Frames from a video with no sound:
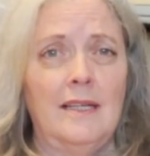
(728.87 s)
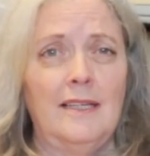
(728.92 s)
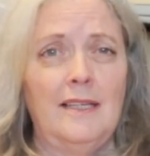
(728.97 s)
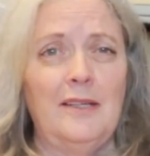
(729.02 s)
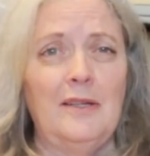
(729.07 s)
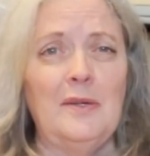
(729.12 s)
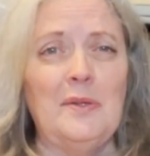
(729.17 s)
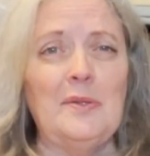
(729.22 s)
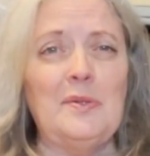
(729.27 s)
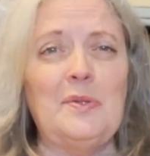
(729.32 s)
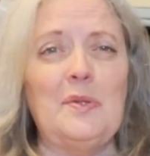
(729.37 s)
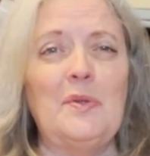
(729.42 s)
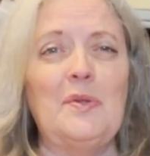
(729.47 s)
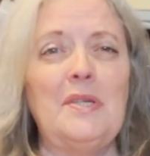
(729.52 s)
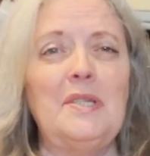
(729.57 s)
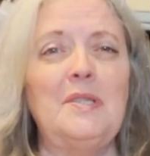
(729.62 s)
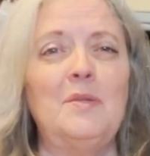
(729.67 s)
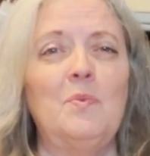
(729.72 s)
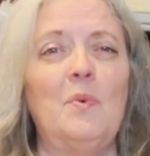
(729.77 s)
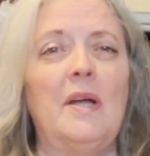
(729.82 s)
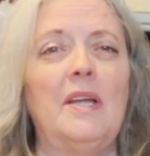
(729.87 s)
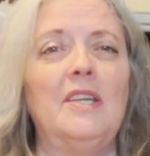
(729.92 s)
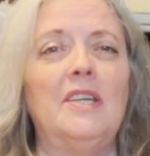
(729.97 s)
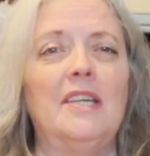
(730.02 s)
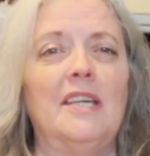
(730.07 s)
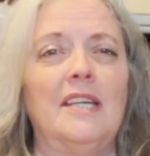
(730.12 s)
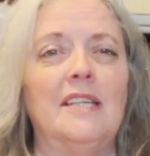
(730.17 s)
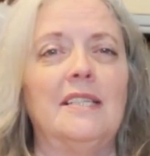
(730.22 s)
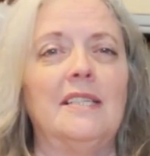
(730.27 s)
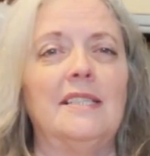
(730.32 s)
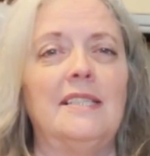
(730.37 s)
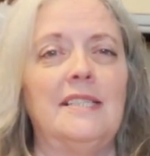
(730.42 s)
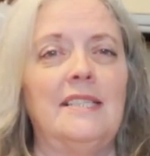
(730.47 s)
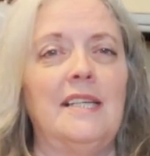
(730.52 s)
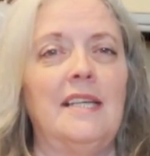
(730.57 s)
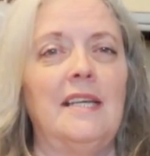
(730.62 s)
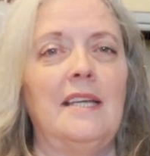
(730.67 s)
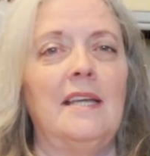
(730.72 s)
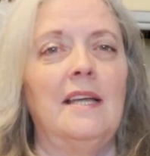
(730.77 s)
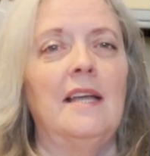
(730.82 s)
You know, so this way you get to
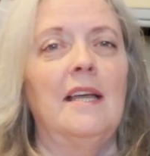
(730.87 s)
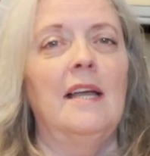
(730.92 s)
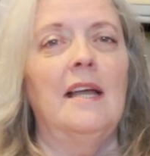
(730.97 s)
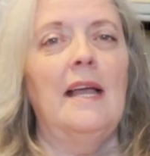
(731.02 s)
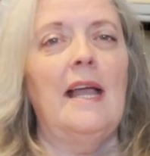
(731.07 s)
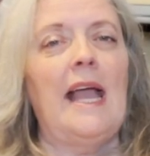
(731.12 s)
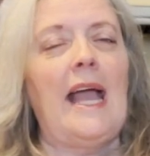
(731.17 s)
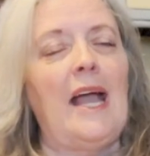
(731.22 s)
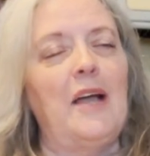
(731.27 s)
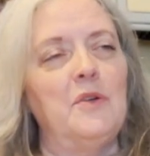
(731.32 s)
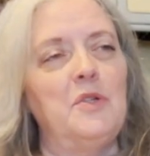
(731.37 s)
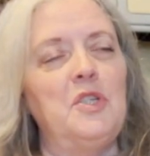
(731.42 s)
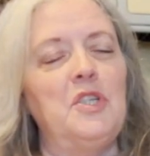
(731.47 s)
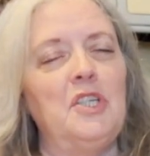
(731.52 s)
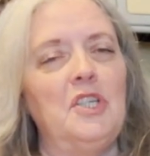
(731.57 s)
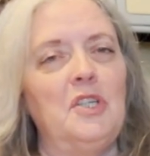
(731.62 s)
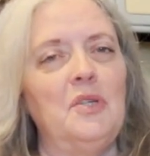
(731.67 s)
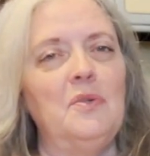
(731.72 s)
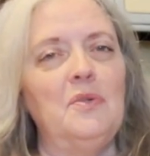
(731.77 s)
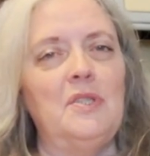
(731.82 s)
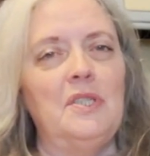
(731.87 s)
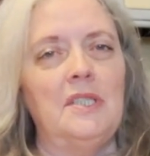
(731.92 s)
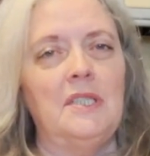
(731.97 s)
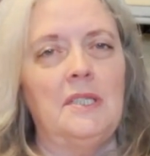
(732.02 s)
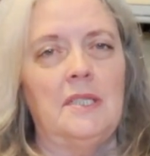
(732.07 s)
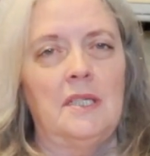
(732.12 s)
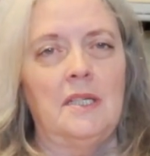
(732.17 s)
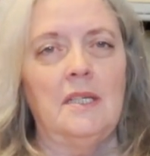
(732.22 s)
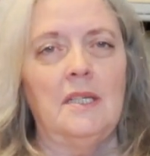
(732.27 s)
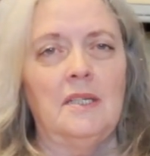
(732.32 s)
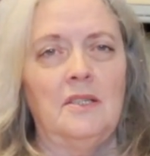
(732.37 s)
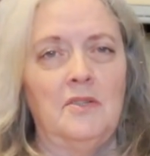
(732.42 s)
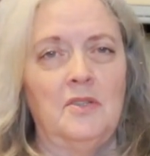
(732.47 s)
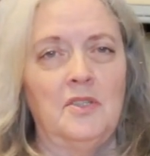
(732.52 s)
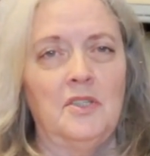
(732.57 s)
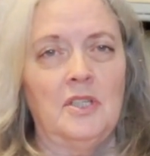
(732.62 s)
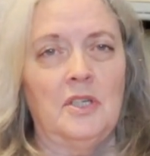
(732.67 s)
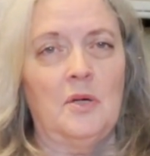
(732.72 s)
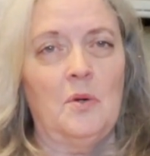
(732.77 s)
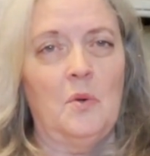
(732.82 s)
see how she uses it in her
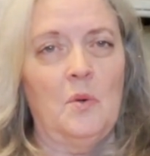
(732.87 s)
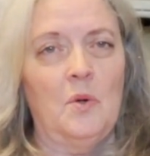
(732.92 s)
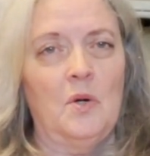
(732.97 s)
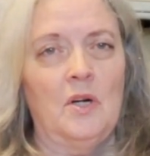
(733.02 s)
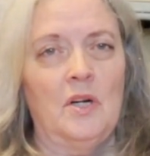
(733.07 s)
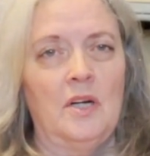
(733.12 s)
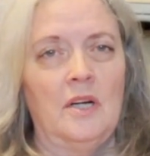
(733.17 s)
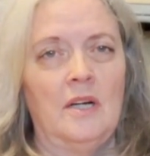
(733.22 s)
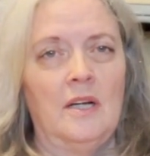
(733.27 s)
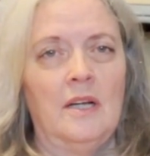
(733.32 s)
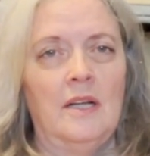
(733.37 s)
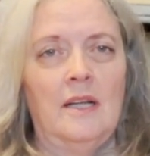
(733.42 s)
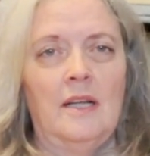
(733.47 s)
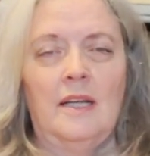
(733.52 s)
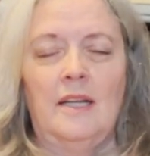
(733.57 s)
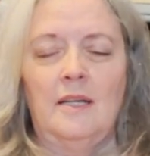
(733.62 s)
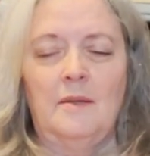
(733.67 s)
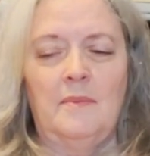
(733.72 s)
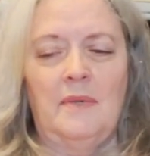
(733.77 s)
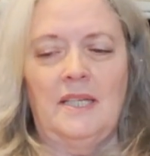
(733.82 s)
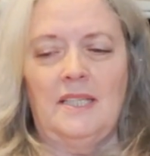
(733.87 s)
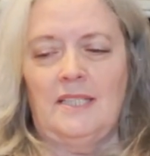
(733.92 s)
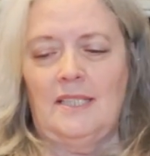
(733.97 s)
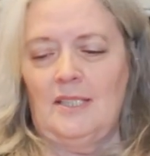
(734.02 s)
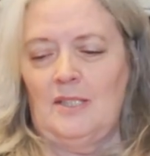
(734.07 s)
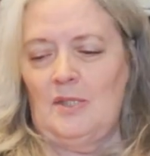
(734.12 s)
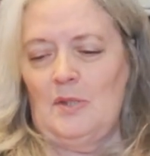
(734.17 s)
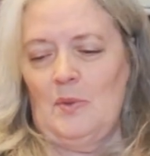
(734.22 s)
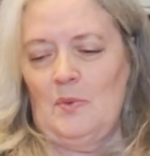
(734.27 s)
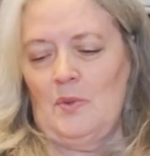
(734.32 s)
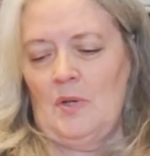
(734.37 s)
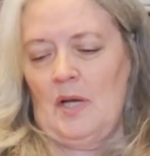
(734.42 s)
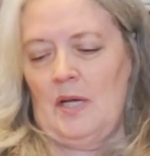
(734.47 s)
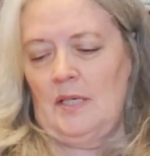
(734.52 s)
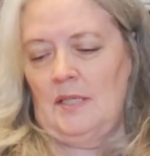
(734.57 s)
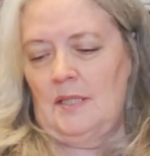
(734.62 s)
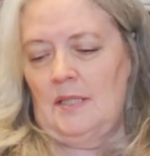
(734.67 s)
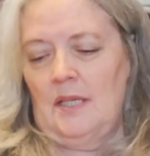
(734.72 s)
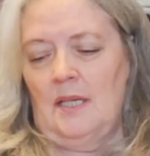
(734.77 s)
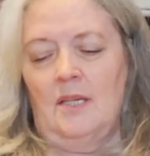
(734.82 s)
decor, and it makes it so
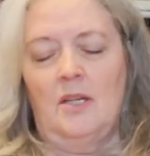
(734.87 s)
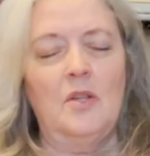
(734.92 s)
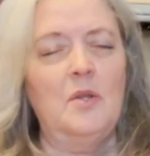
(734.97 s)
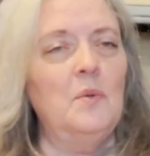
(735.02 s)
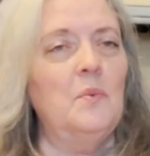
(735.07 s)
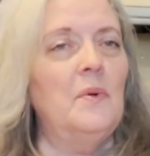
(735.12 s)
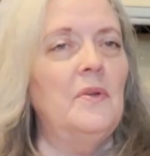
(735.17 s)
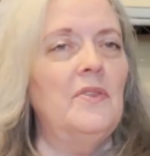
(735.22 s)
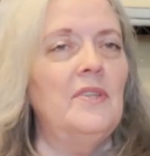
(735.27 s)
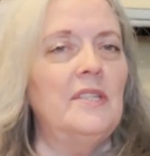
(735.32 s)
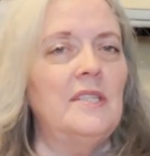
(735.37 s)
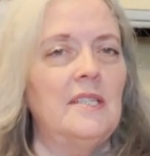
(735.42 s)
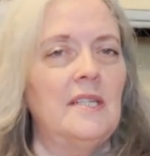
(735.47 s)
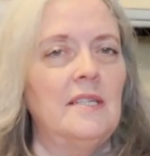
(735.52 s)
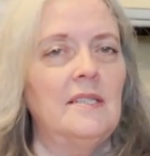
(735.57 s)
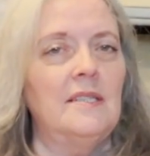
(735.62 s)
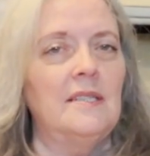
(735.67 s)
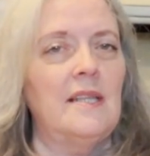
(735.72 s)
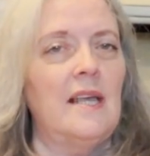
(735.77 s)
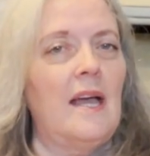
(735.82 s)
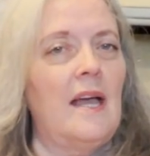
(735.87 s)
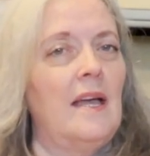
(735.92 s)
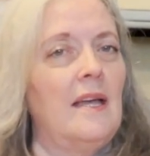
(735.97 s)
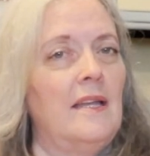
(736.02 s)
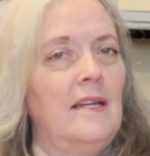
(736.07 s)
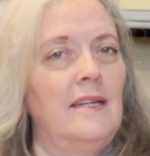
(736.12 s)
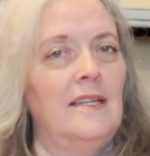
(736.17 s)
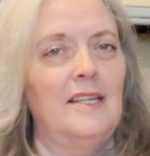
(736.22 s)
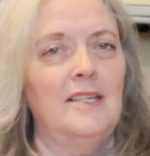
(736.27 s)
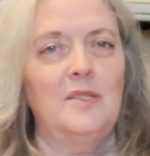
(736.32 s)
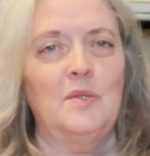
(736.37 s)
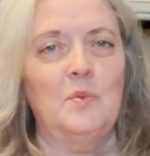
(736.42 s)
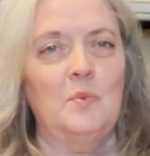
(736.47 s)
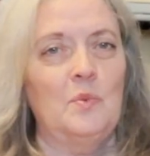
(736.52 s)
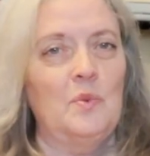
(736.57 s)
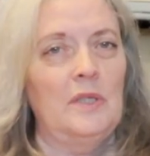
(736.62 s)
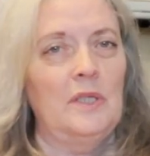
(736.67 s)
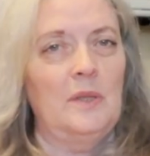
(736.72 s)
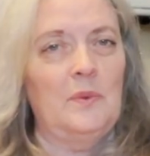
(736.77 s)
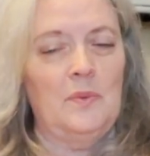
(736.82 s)
nice. Another one that does that and does
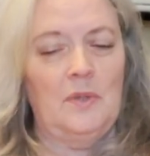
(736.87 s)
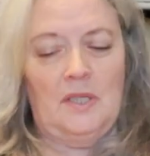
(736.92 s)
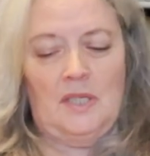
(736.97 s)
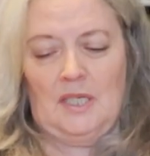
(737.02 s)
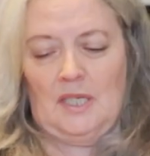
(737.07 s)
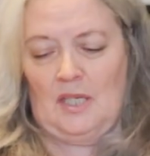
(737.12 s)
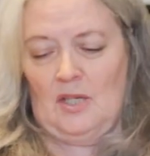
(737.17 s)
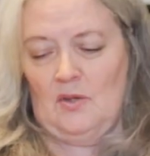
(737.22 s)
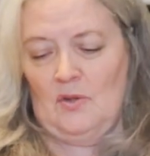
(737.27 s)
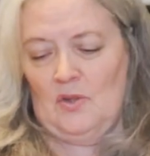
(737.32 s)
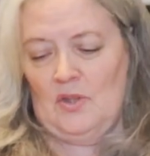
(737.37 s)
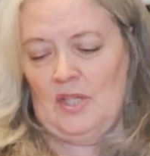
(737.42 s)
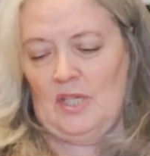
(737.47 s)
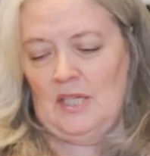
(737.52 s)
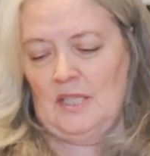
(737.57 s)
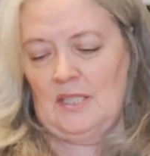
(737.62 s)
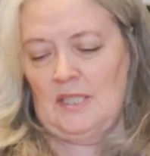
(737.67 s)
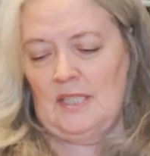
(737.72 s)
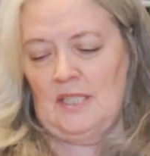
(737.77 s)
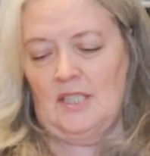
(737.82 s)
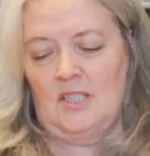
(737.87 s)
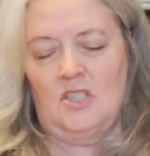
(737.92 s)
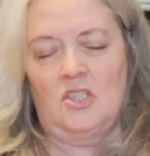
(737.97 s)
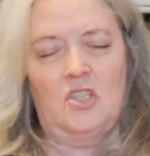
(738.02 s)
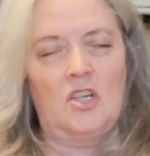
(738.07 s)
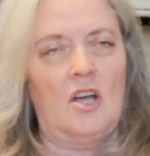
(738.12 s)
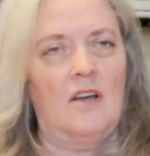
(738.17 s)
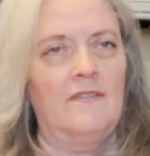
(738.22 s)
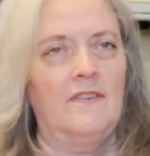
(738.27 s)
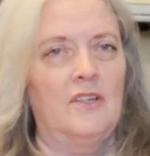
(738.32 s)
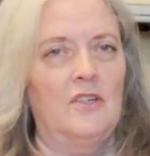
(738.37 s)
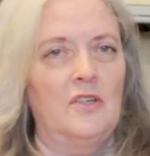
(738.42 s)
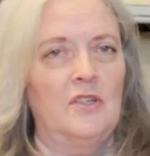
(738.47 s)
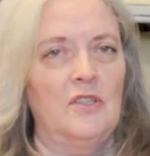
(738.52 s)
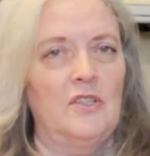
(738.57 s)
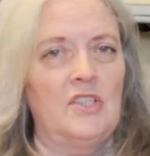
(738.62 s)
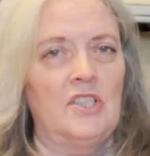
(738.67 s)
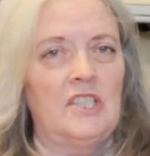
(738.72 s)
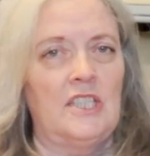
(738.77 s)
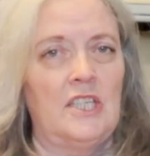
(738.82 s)
really, really cute things is Java
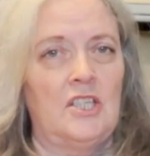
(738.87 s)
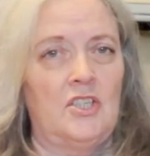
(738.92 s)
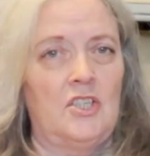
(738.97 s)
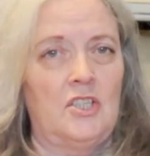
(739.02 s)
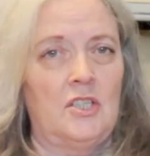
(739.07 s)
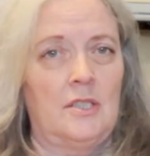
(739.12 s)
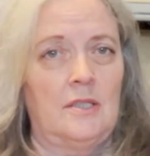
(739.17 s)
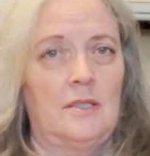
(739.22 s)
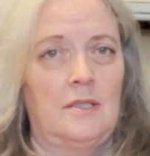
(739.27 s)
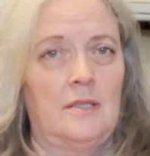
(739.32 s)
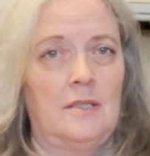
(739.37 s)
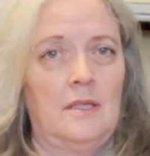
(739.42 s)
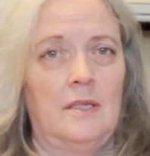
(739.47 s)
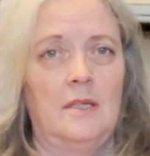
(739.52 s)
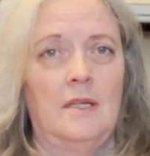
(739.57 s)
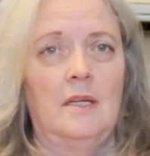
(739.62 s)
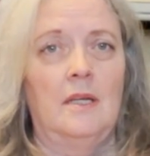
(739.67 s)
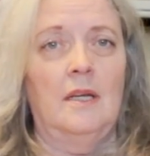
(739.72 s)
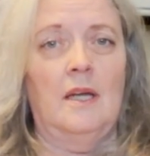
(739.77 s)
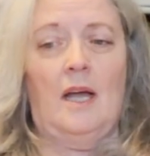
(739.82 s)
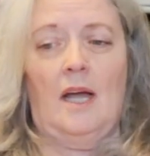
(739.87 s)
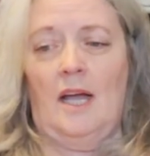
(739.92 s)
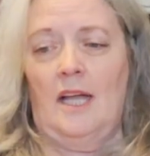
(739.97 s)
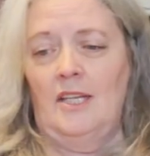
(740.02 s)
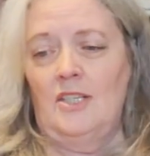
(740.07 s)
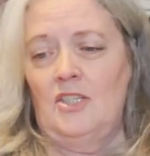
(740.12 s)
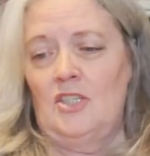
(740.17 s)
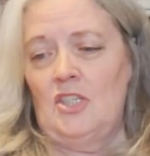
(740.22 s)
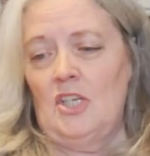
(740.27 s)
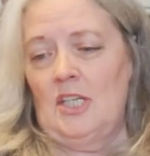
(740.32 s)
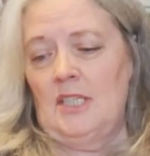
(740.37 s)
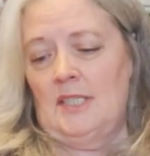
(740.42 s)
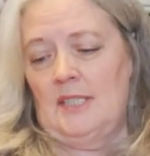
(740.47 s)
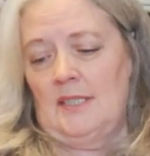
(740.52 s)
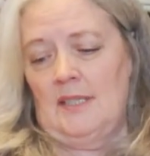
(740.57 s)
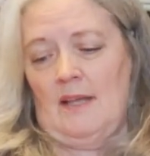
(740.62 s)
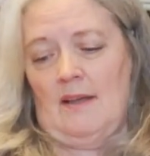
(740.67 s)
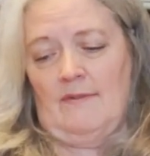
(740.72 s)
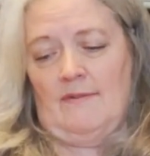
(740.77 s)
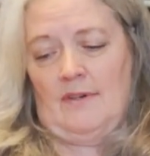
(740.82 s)
Girl Stitches. I
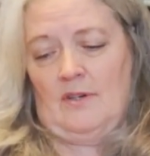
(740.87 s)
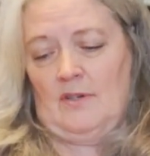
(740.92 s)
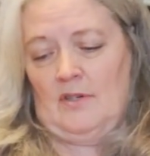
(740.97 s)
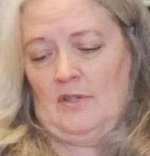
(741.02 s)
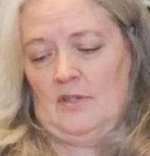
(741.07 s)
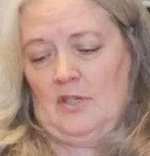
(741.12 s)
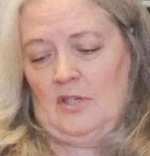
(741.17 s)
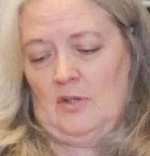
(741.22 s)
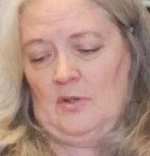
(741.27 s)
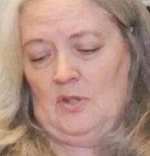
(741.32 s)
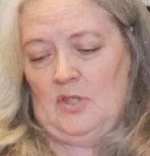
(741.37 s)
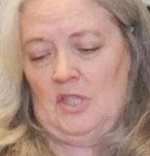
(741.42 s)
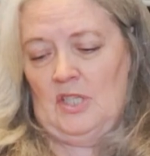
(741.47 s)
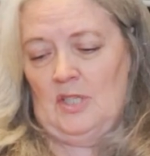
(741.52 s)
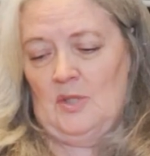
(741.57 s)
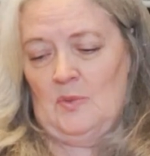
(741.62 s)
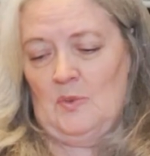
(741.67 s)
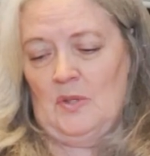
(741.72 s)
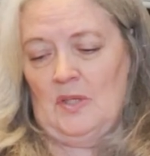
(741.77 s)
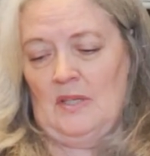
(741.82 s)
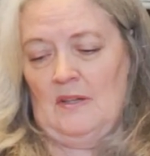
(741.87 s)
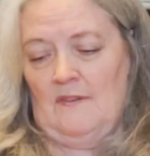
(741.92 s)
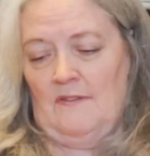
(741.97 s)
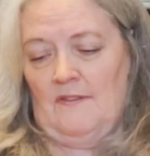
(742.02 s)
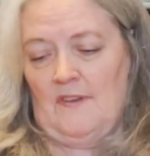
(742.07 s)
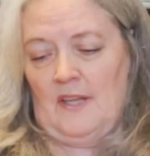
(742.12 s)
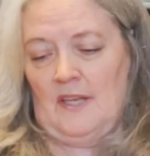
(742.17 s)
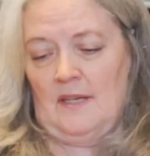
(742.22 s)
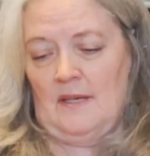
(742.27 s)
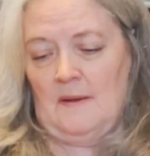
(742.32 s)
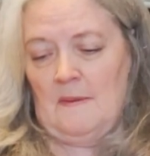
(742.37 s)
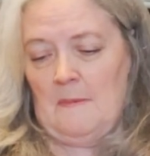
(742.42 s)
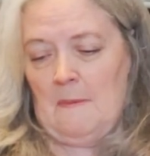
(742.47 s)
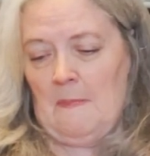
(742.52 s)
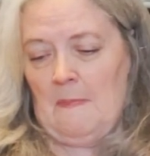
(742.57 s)
just love her too. She's really fun.